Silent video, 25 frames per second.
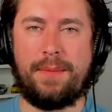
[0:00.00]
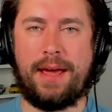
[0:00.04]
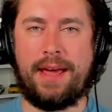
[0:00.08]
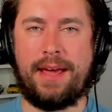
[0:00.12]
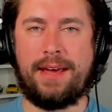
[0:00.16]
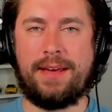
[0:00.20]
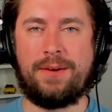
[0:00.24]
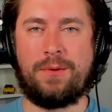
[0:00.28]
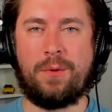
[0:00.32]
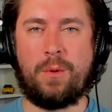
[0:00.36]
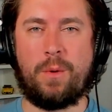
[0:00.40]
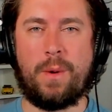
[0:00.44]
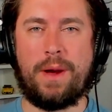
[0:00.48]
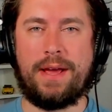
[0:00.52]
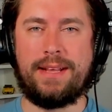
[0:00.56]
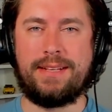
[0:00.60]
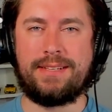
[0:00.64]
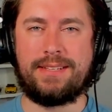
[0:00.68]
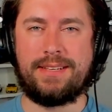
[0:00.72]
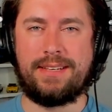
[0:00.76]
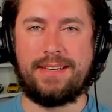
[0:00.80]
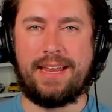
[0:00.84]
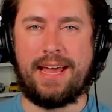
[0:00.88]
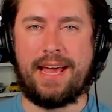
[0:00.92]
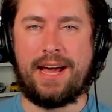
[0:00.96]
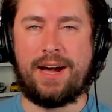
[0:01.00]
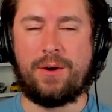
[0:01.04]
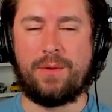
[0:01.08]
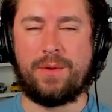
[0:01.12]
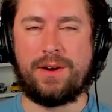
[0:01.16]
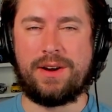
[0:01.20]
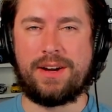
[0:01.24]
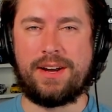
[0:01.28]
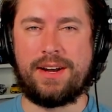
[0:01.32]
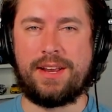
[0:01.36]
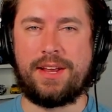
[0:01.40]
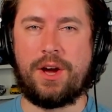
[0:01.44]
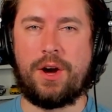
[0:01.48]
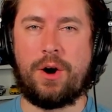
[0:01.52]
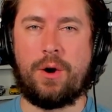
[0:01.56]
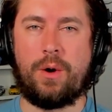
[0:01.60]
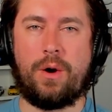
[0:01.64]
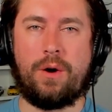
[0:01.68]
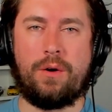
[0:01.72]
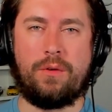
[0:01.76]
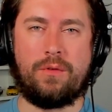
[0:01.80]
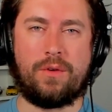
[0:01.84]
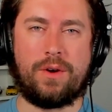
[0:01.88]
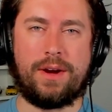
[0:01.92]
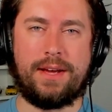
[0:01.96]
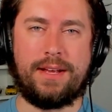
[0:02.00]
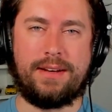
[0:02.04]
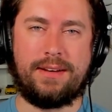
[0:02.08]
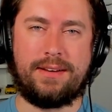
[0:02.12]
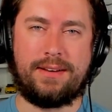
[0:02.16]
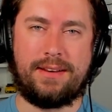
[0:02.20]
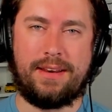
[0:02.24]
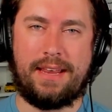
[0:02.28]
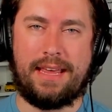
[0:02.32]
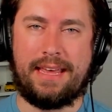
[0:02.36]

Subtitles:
and went, and now we're going to go over it.